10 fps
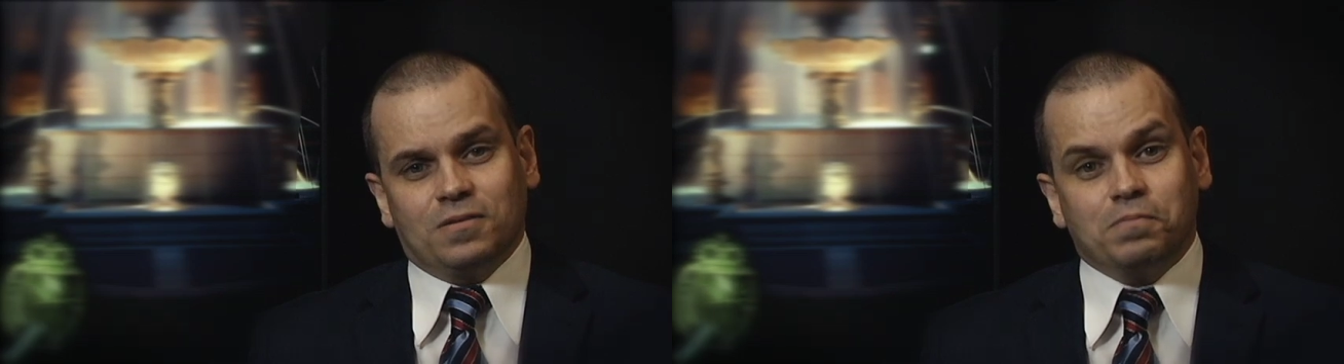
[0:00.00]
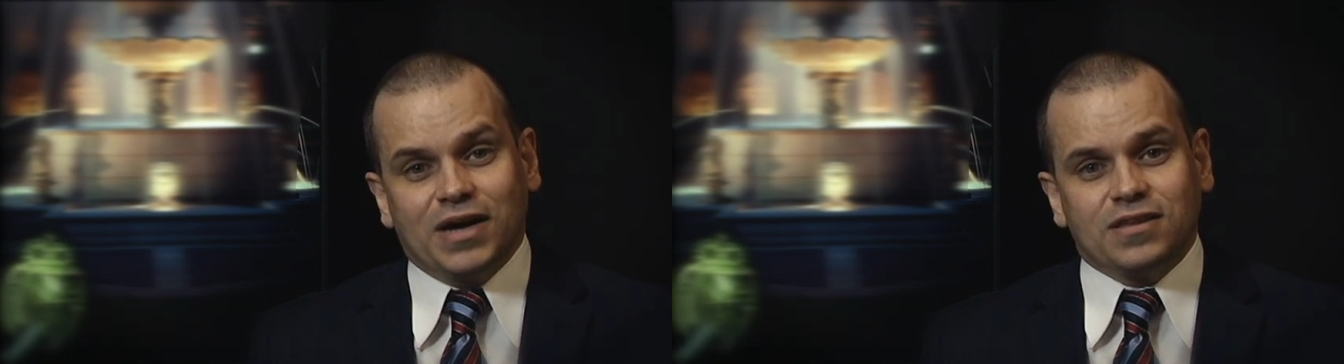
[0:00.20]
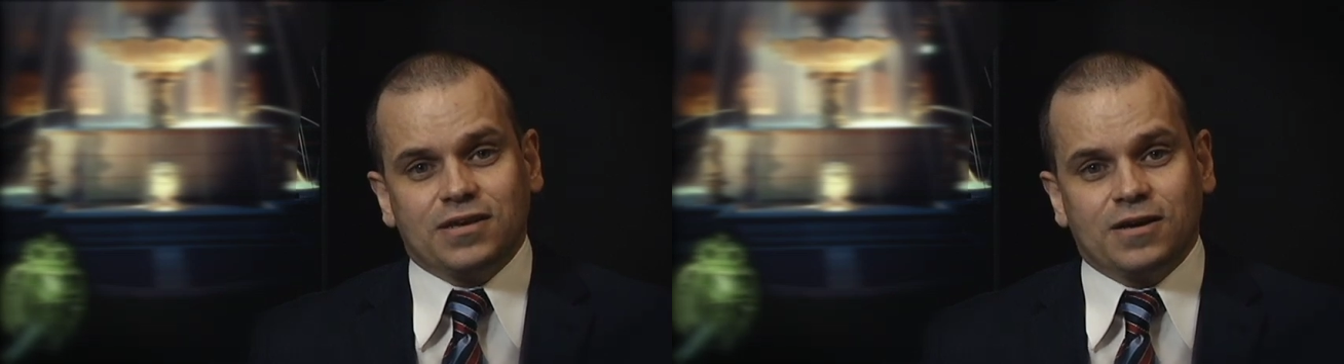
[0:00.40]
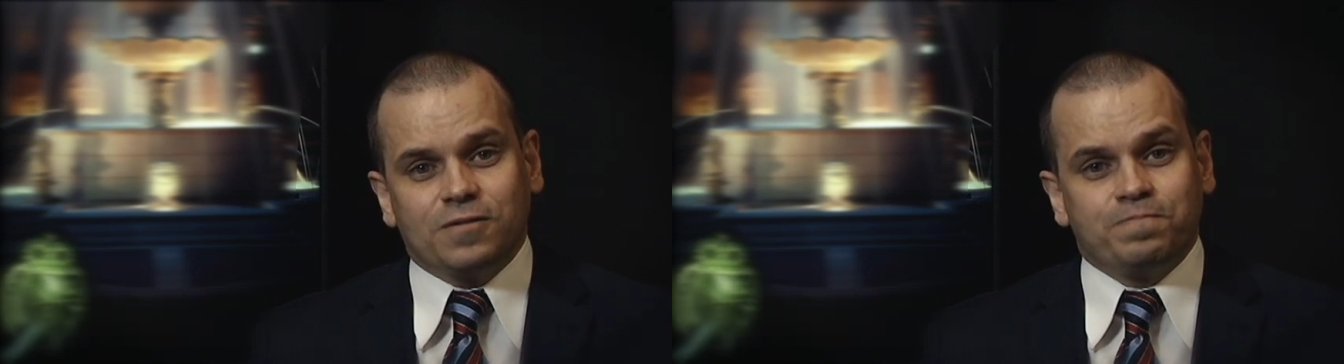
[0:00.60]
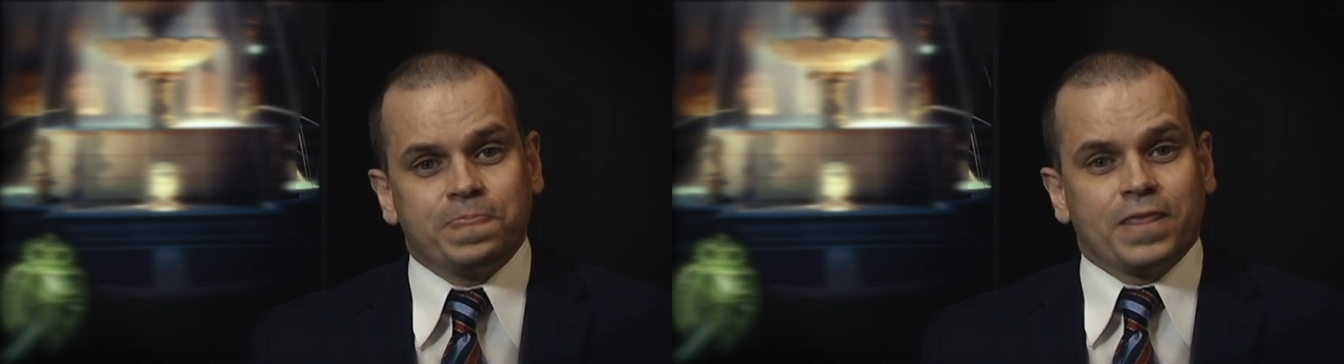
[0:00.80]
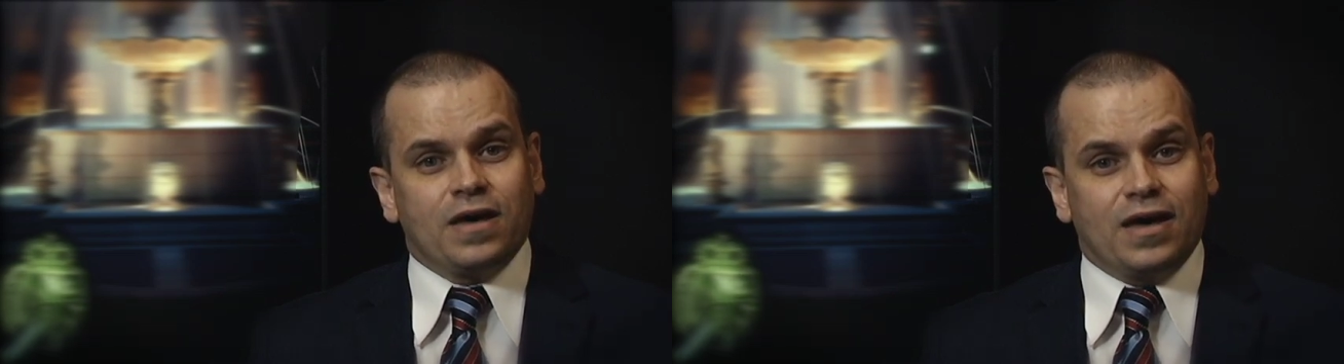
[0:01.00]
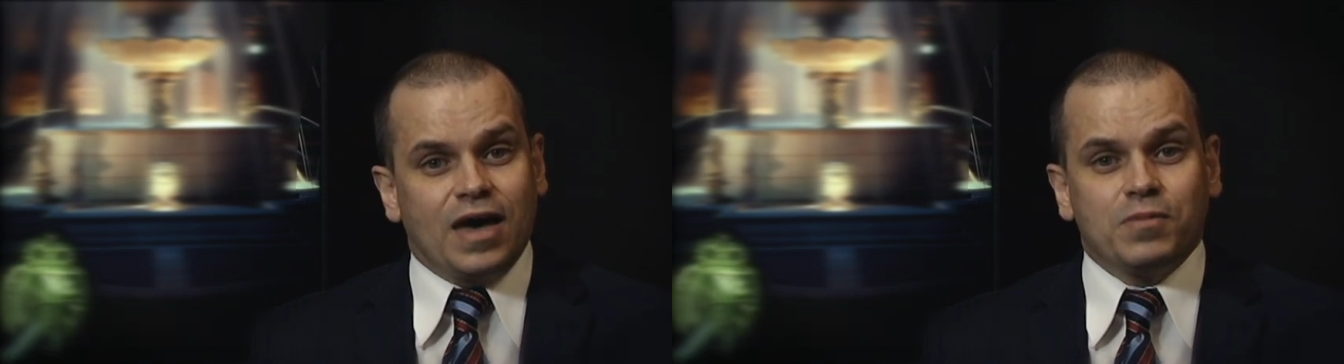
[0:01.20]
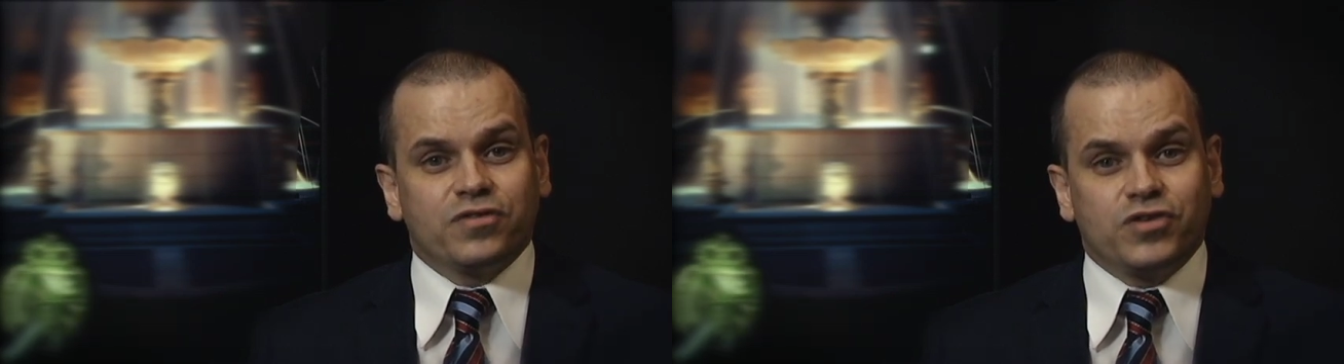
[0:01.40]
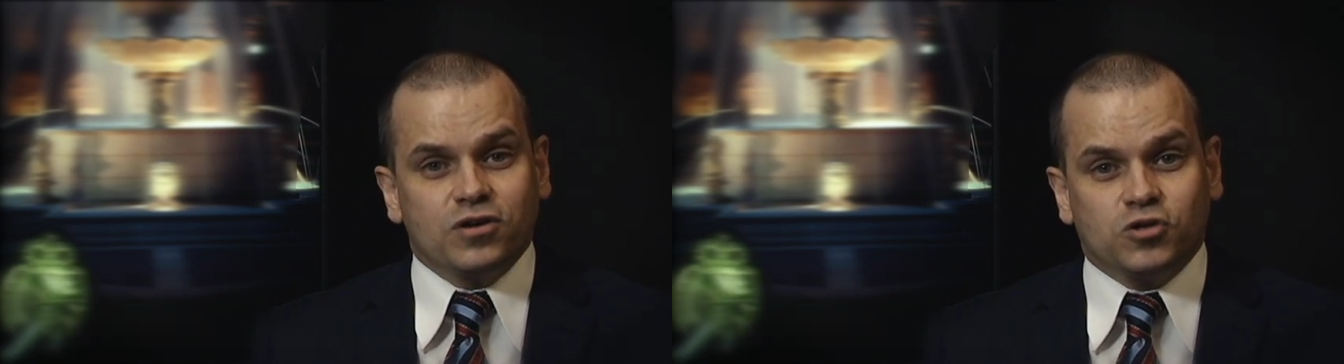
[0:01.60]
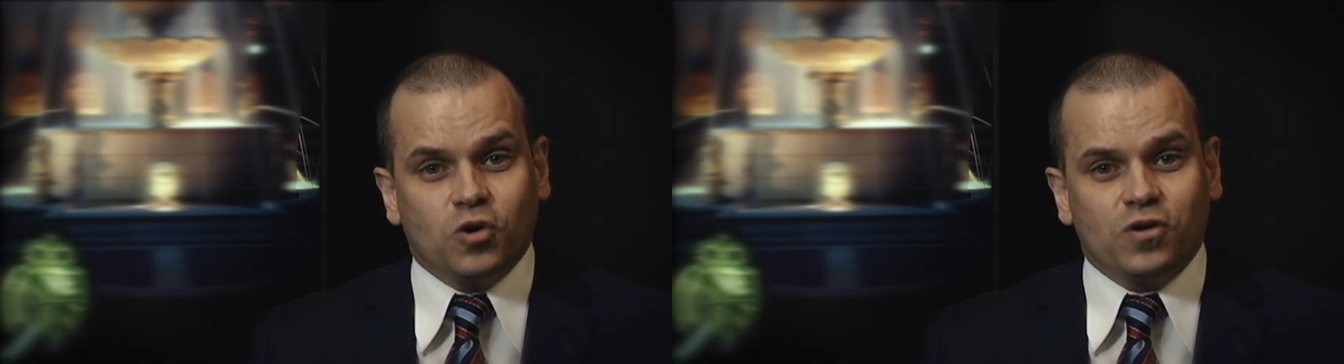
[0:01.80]
mother here, Amma
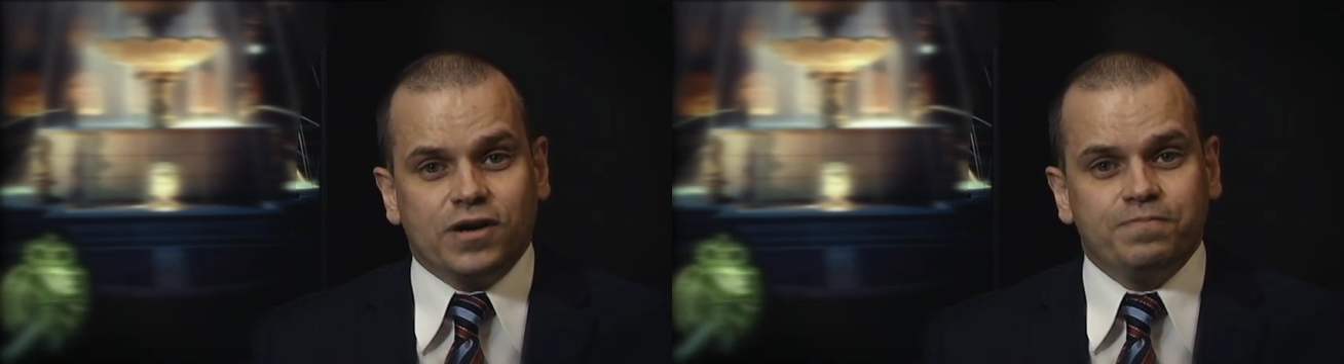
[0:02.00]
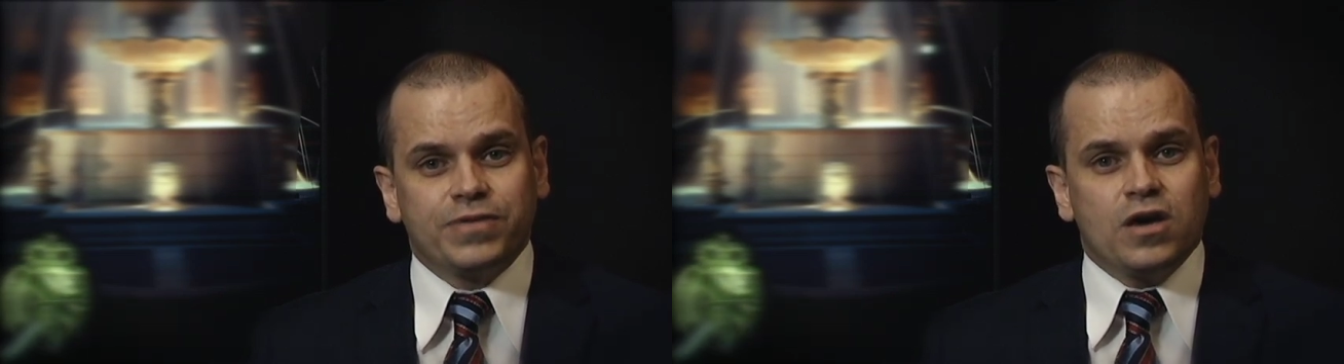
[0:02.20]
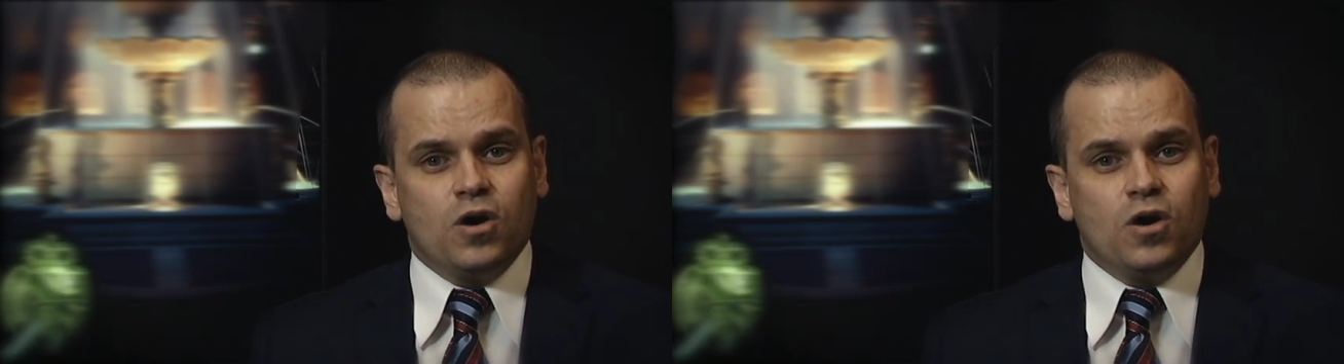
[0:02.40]
Theodora,